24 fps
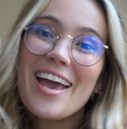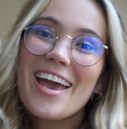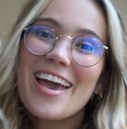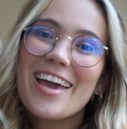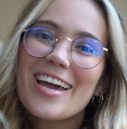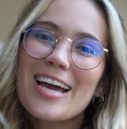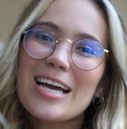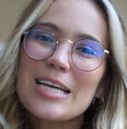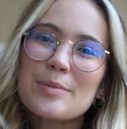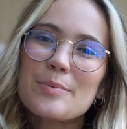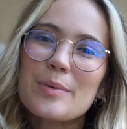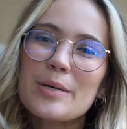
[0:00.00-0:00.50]
Hey
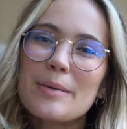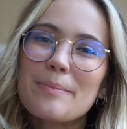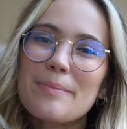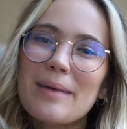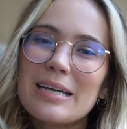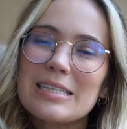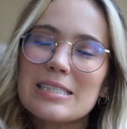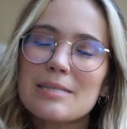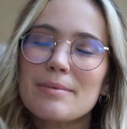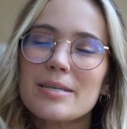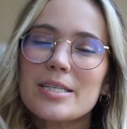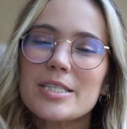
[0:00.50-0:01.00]
guys, welcome
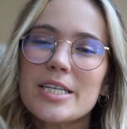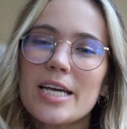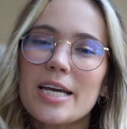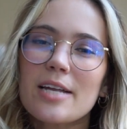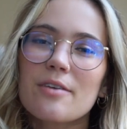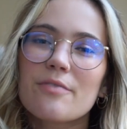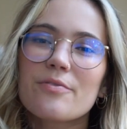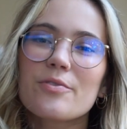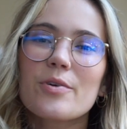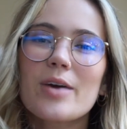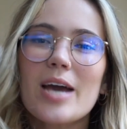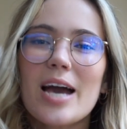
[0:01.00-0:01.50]
back to my
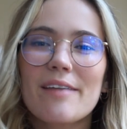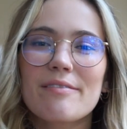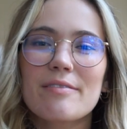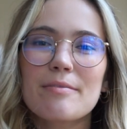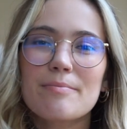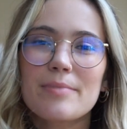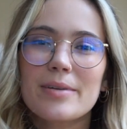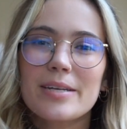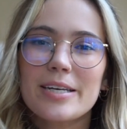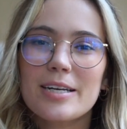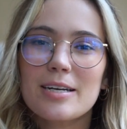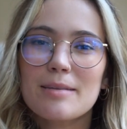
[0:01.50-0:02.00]
channel. If you haven't
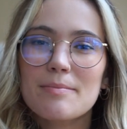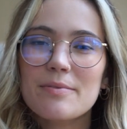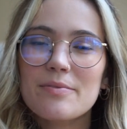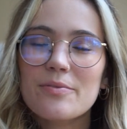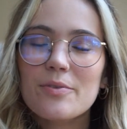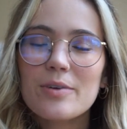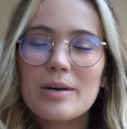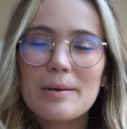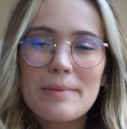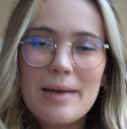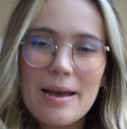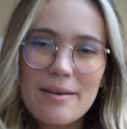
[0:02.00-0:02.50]
been here
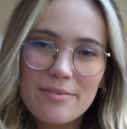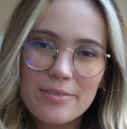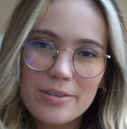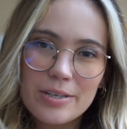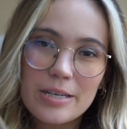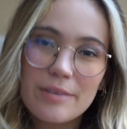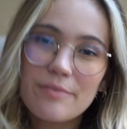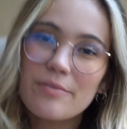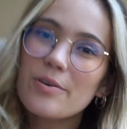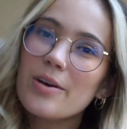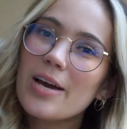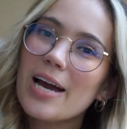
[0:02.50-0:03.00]
before, I'm
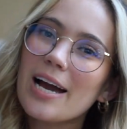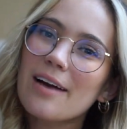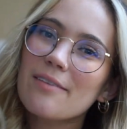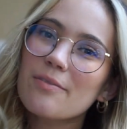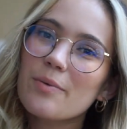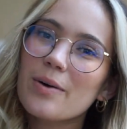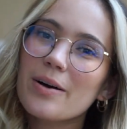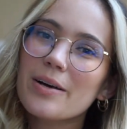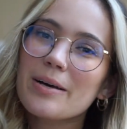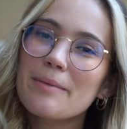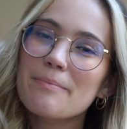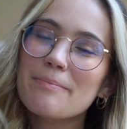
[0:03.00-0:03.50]
Evelyn. If you have,
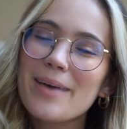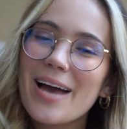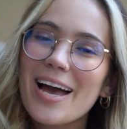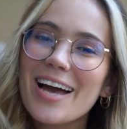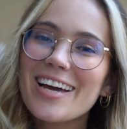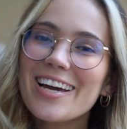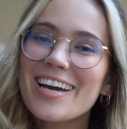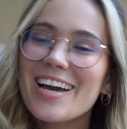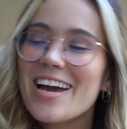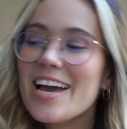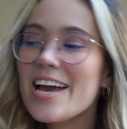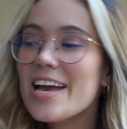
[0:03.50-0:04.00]
welcome
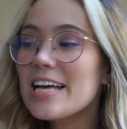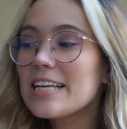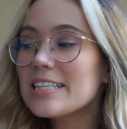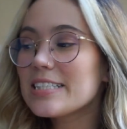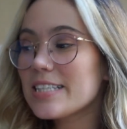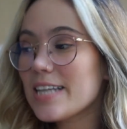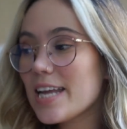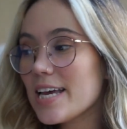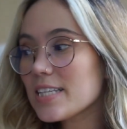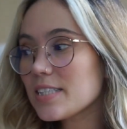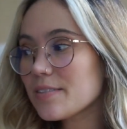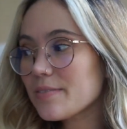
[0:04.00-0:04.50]
back.
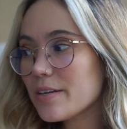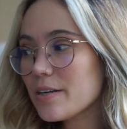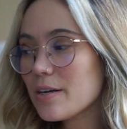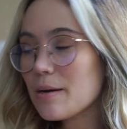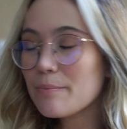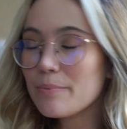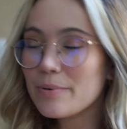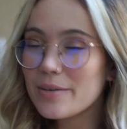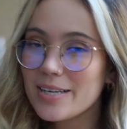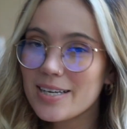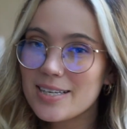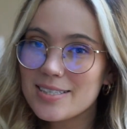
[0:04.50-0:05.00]
Today's video,
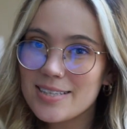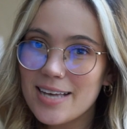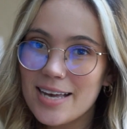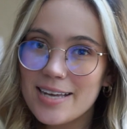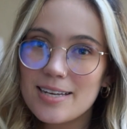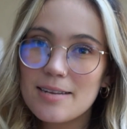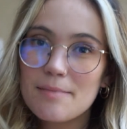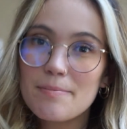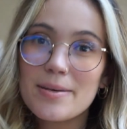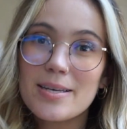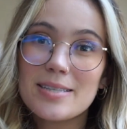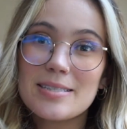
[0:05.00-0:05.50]
I'm pretty
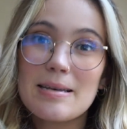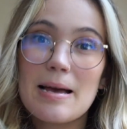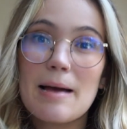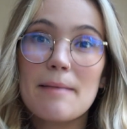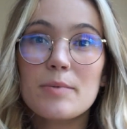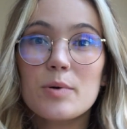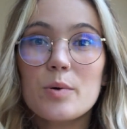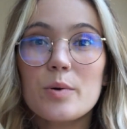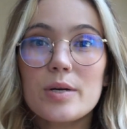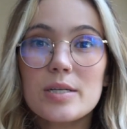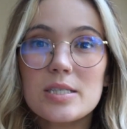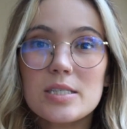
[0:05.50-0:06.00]
excited because
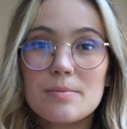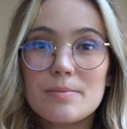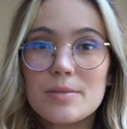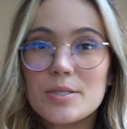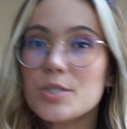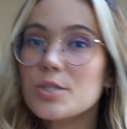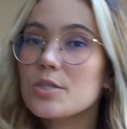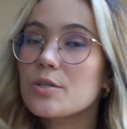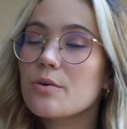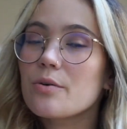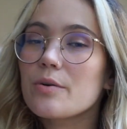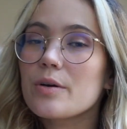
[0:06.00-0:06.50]
I'm going to be
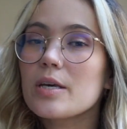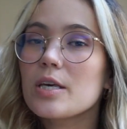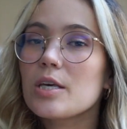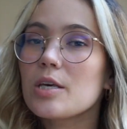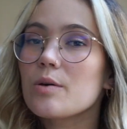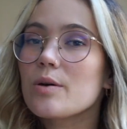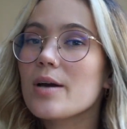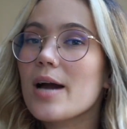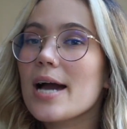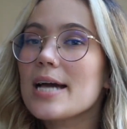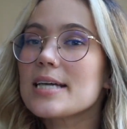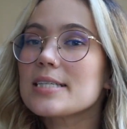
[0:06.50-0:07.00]
showing
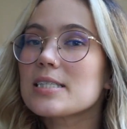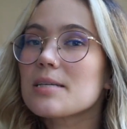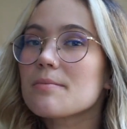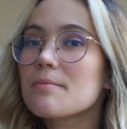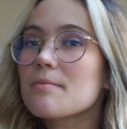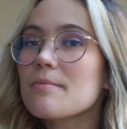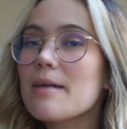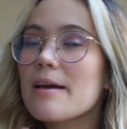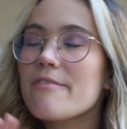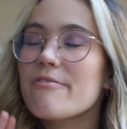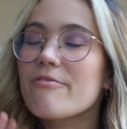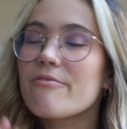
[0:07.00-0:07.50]
you guys some
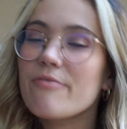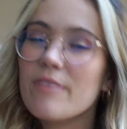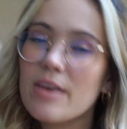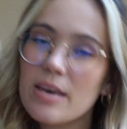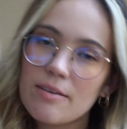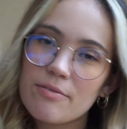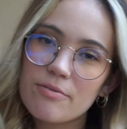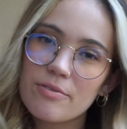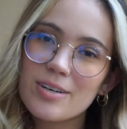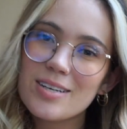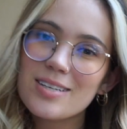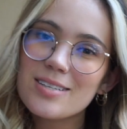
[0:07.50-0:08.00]
of my
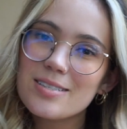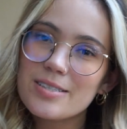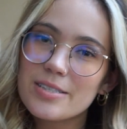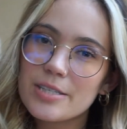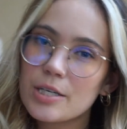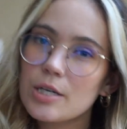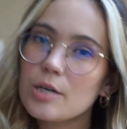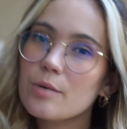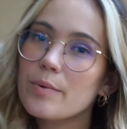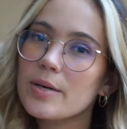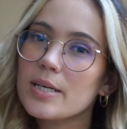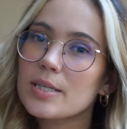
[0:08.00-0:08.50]
favorite
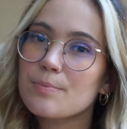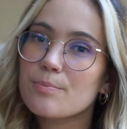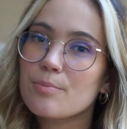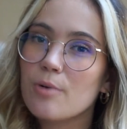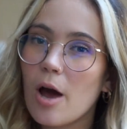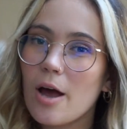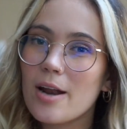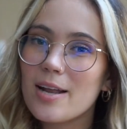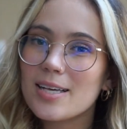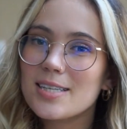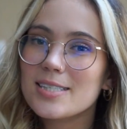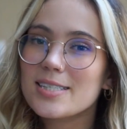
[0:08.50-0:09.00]
zero waste
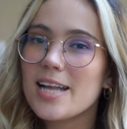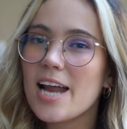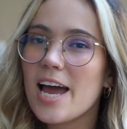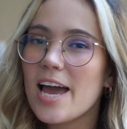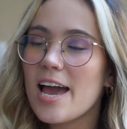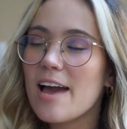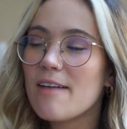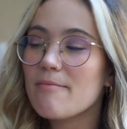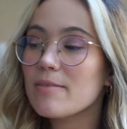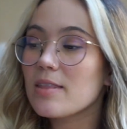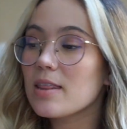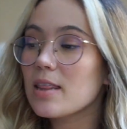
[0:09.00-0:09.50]
products that I
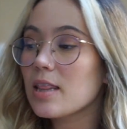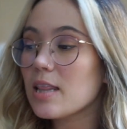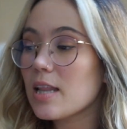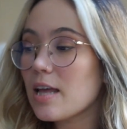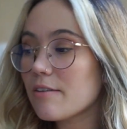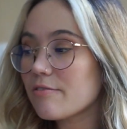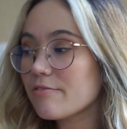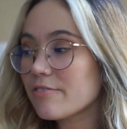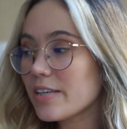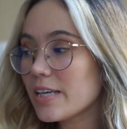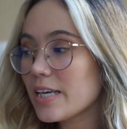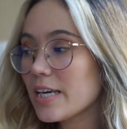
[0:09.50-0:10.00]
have been
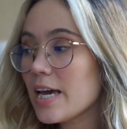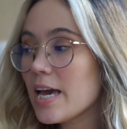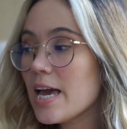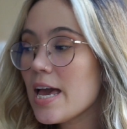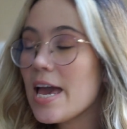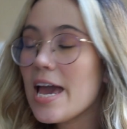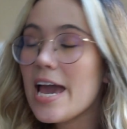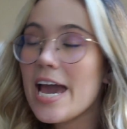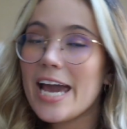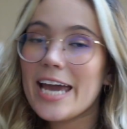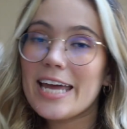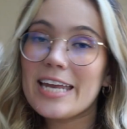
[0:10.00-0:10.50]
loving
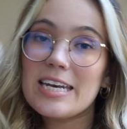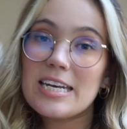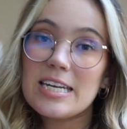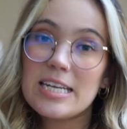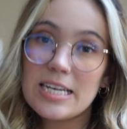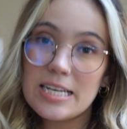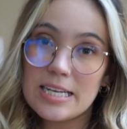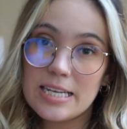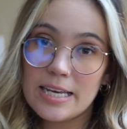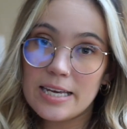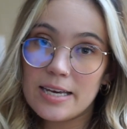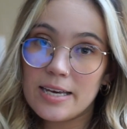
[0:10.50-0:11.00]
and
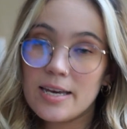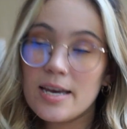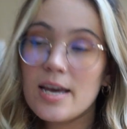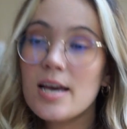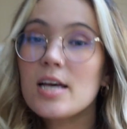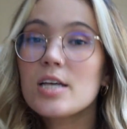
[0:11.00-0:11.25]
needing.